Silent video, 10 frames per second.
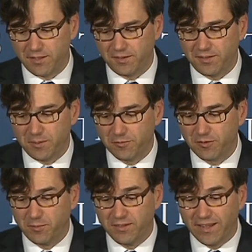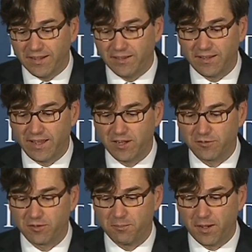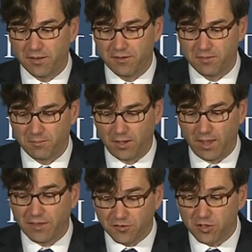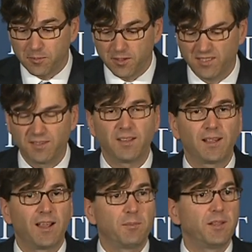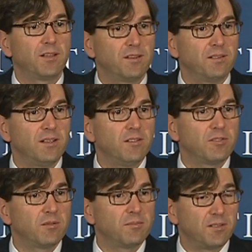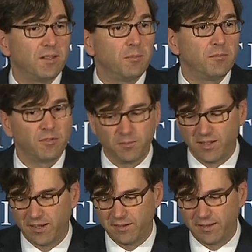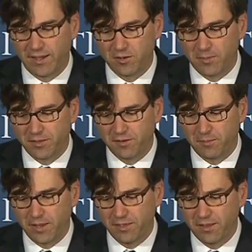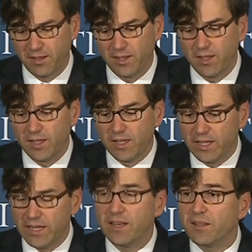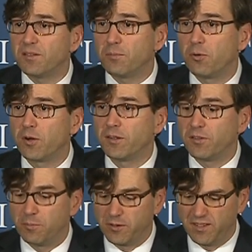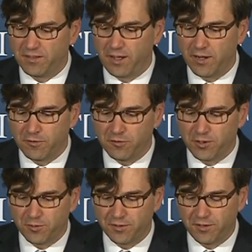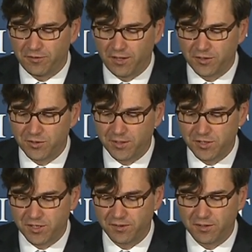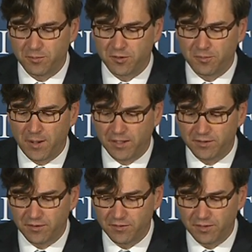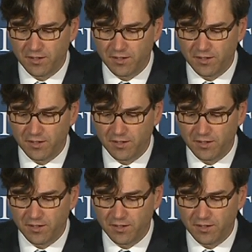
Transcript: can seem from day to day or from month to month, as turbulent as the economy can seem from day to day or month to month, it is important to put these higher frequency fluctuations in perspective.